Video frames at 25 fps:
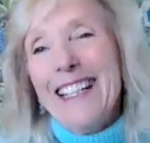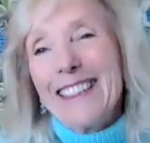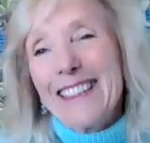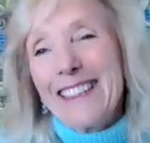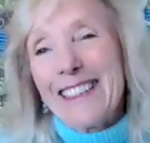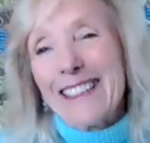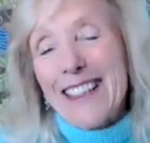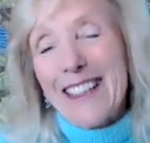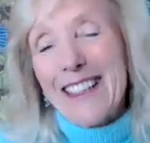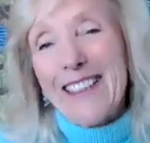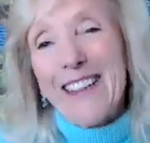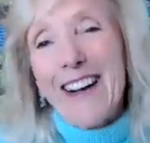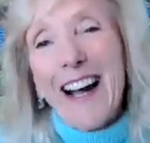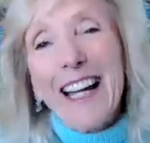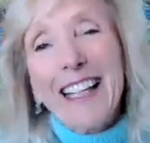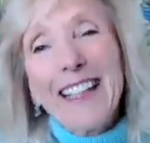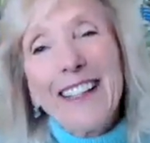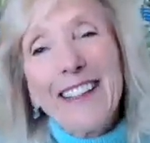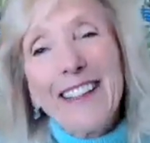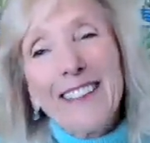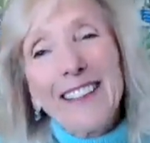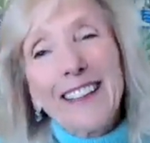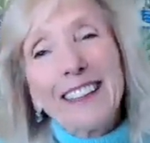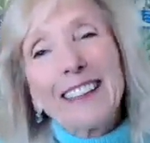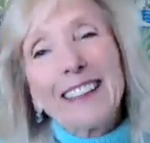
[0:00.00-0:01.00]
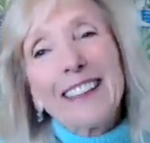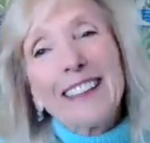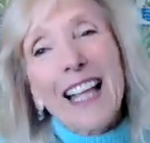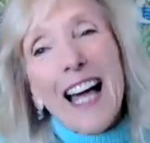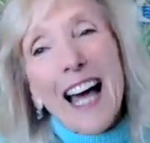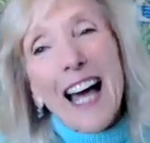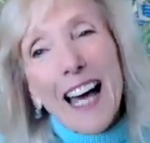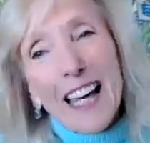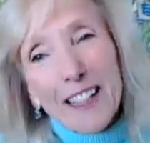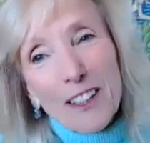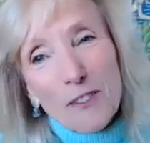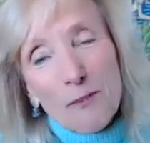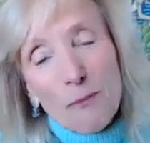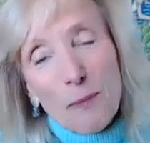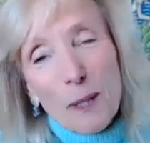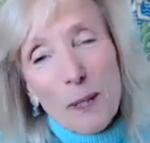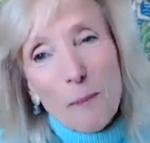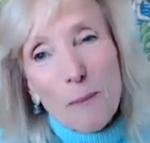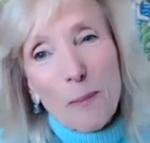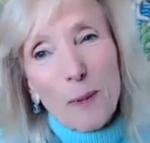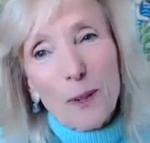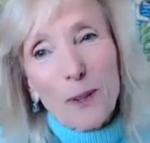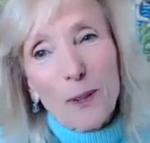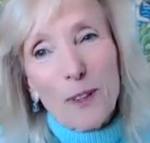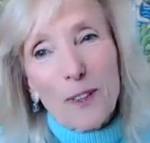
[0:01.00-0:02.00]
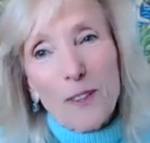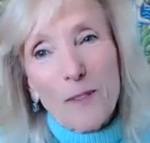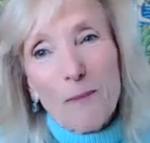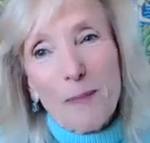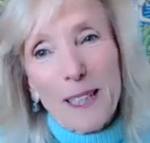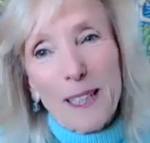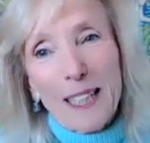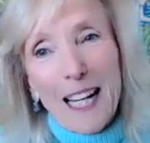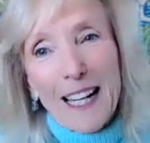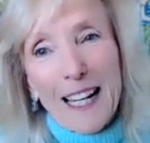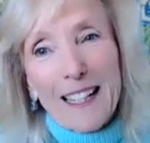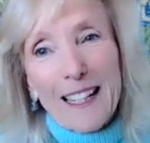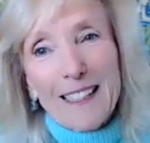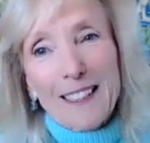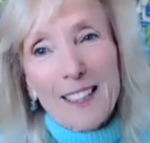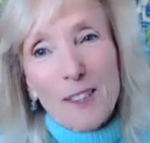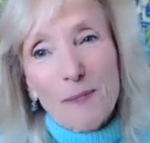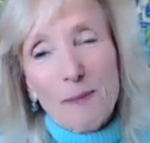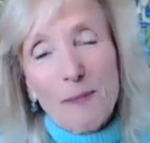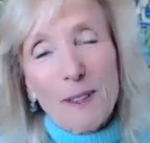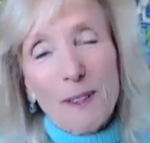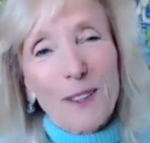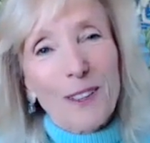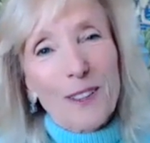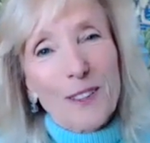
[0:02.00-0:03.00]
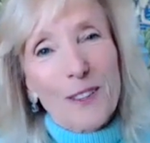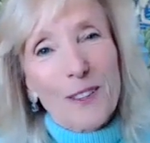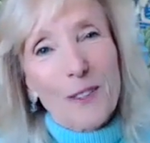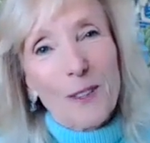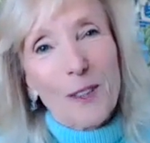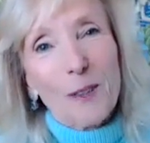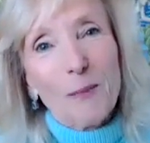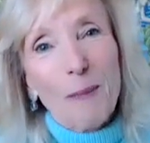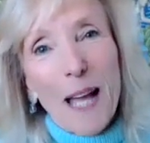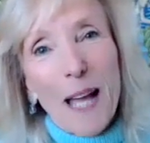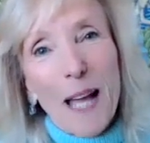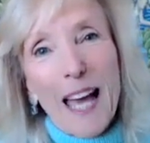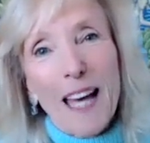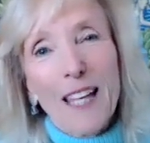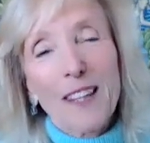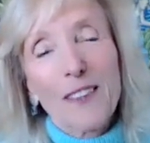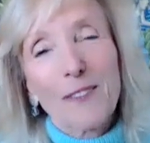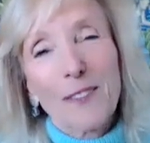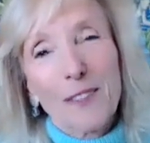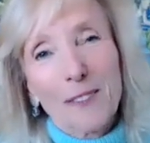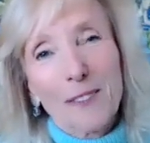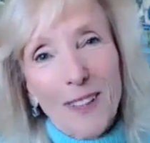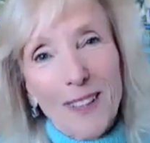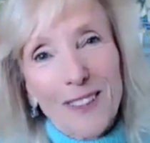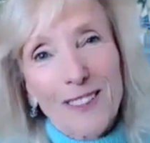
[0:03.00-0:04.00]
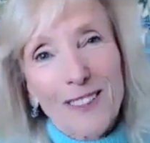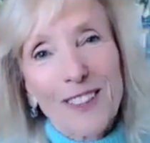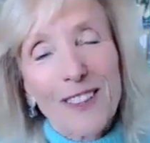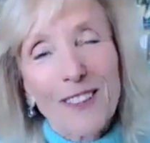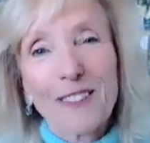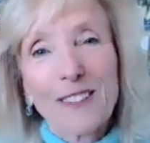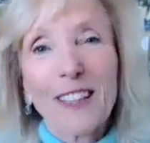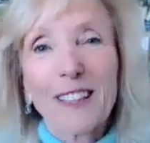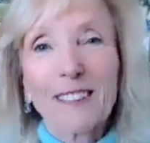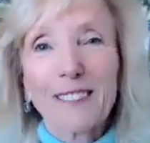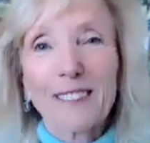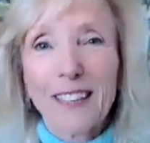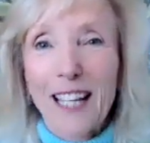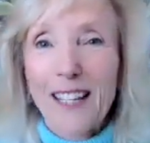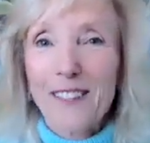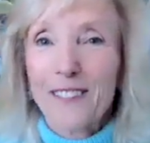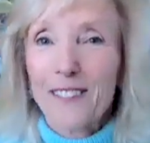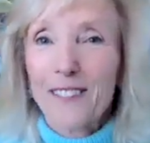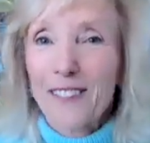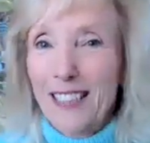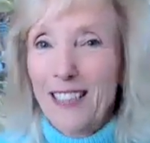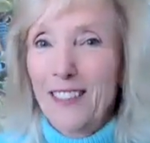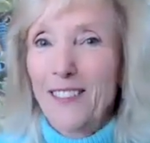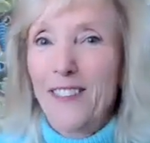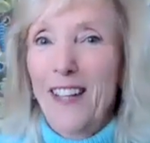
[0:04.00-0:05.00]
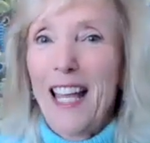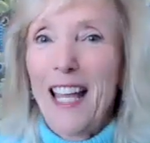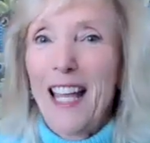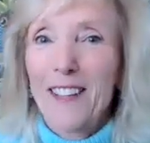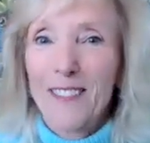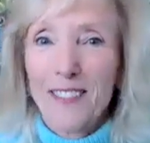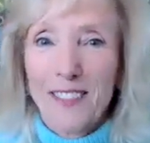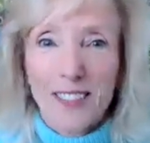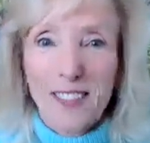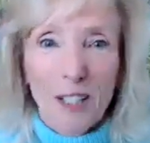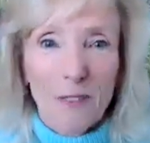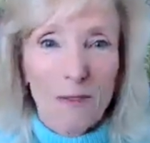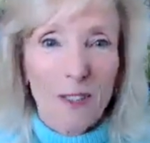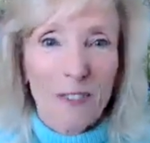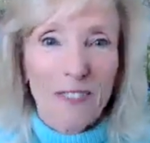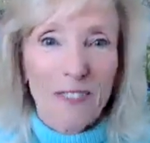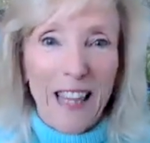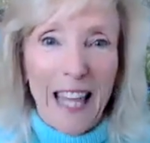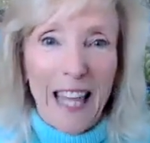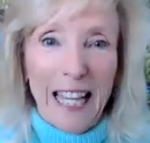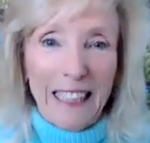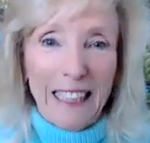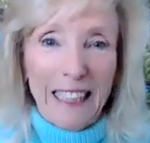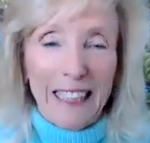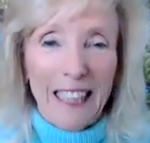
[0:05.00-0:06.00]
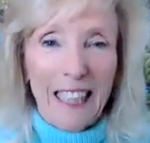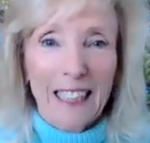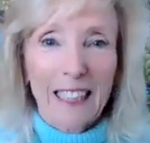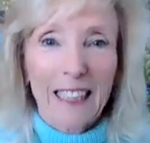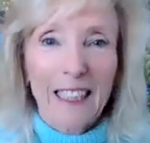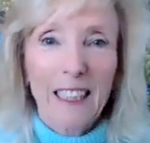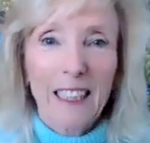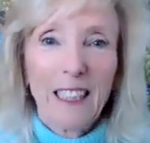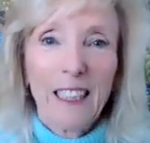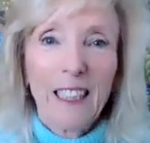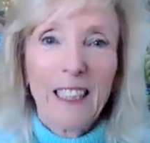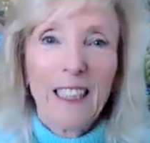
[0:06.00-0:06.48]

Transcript: so I know a lot of people who have been on a spiritual path for most of their life kind of have some of that like